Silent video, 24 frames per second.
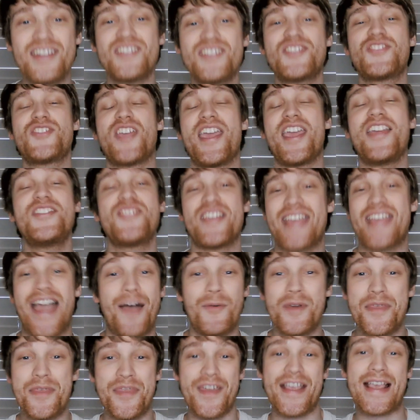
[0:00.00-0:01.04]
is changing how
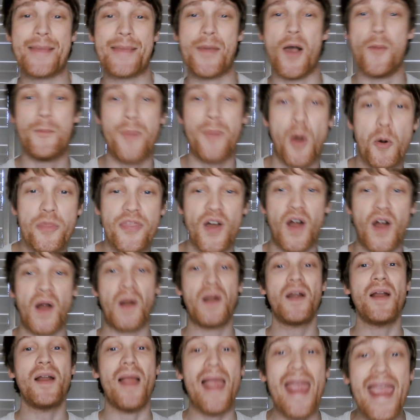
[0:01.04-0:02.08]
we think about both
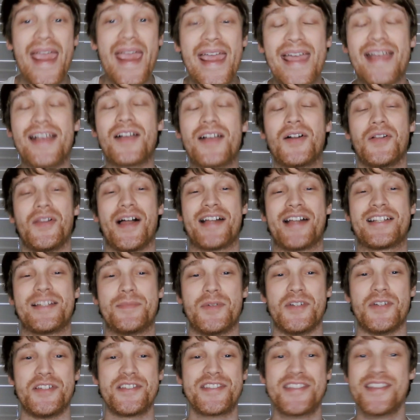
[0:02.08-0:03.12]
art and
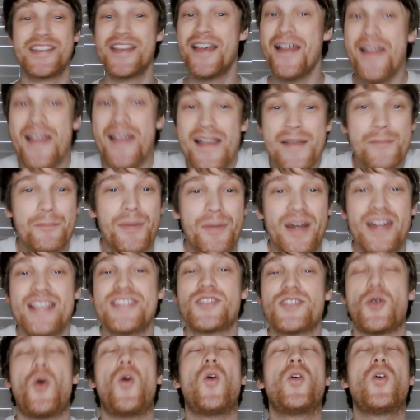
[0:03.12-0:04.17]
collectibles, but
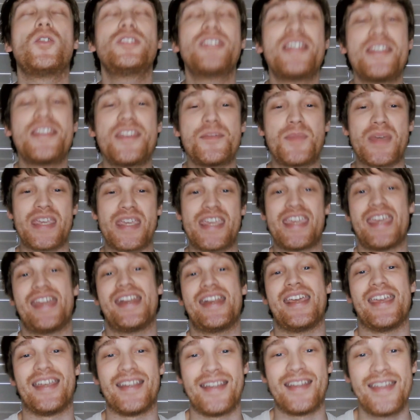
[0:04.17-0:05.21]
it's only the
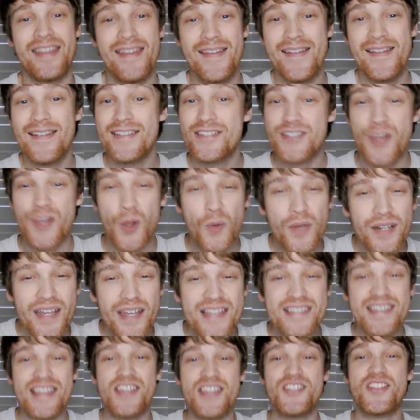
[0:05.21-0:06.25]
beginning.
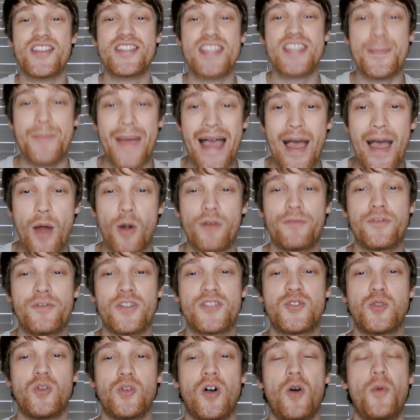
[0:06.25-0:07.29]
Tokenization is a powerful
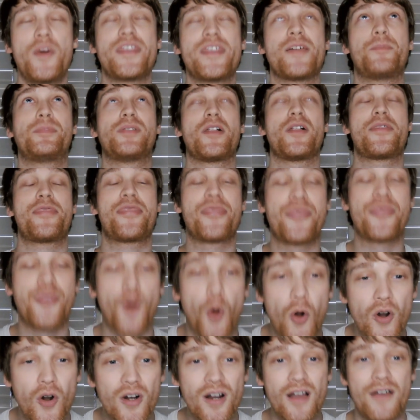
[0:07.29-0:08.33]
tool with a
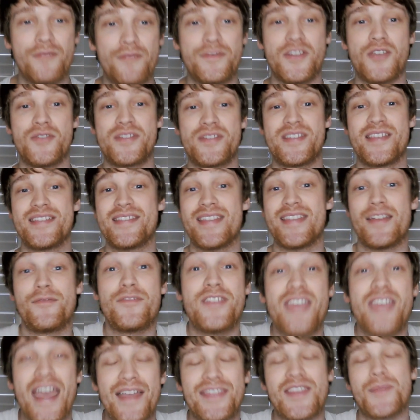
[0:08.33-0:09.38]
plethora of uses that
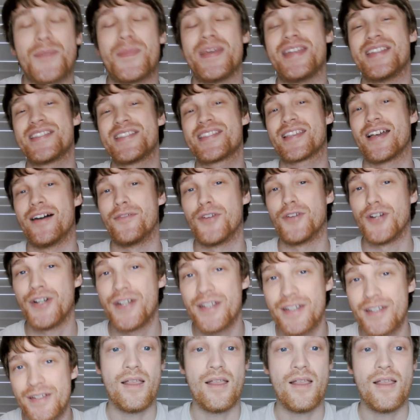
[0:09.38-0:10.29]
have yet to be discovered.